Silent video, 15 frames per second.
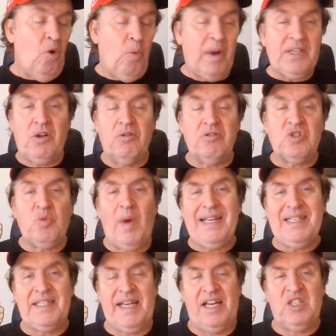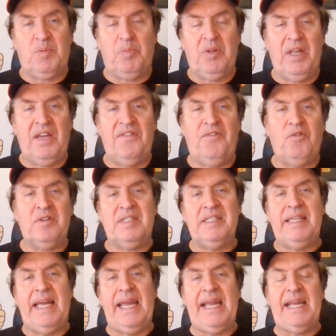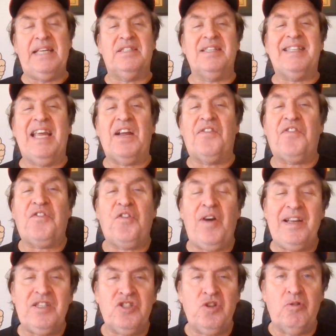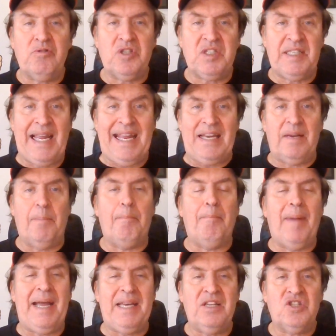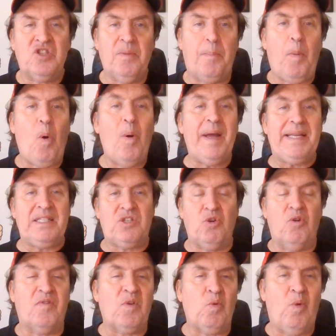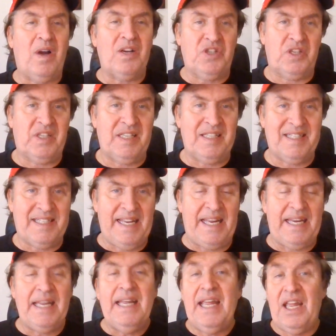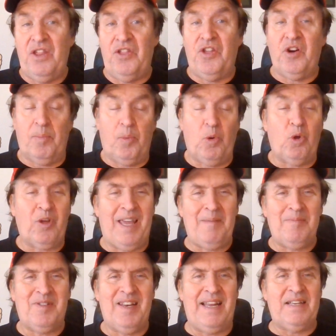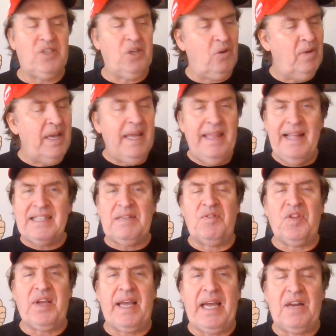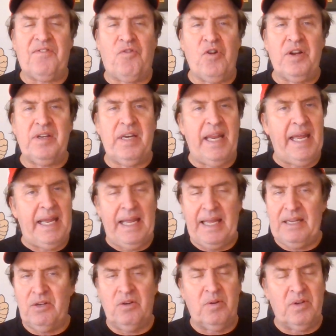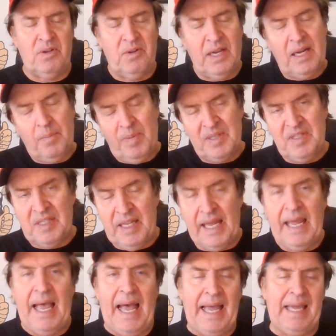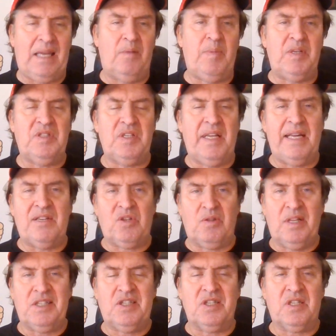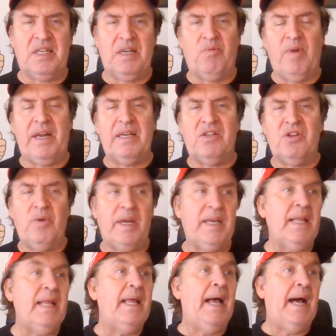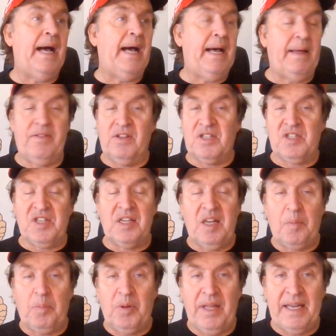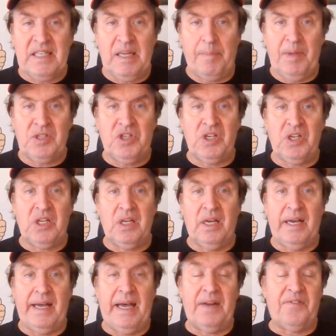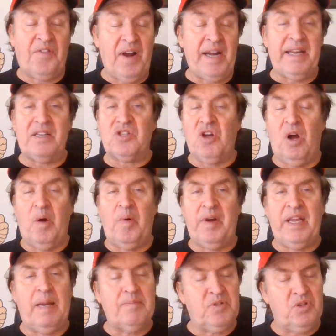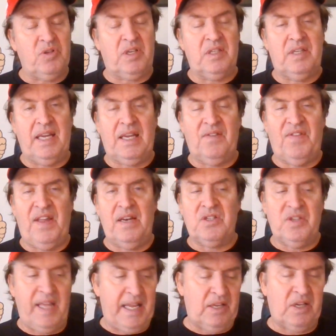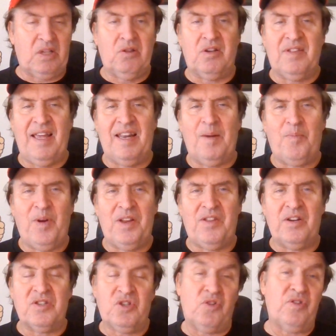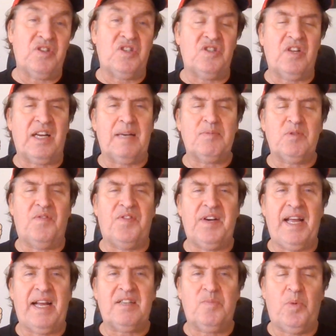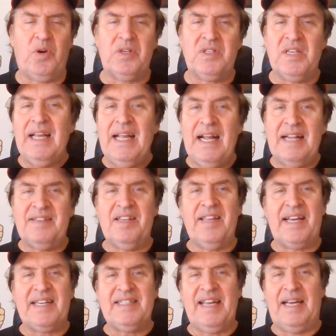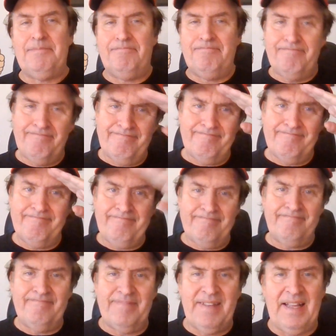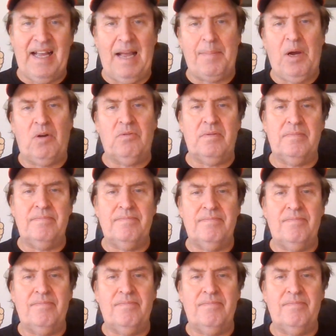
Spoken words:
West Coast Wise Guys play for today is to take Fresno State minus the points over Washington State in their bowl game today. So that's everything I got for you today. You got a busy day. I got a busy day. So let's just get right to it. The Sunday play, as I mentioned on Friday, is already up. So you can take advantage of that. You can look that up right there. So this is Doug Upstone for Doc Sports. Until next time, I'm out.